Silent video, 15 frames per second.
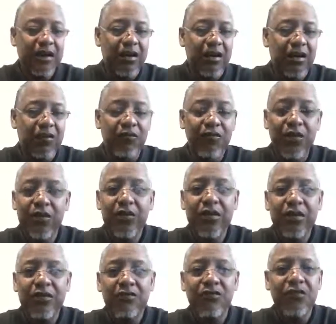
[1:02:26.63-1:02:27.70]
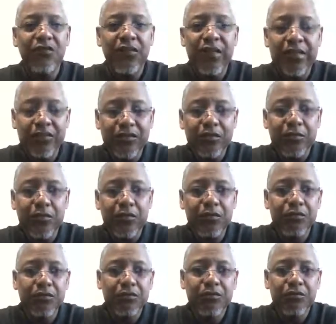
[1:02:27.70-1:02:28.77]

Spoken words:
are very flexible.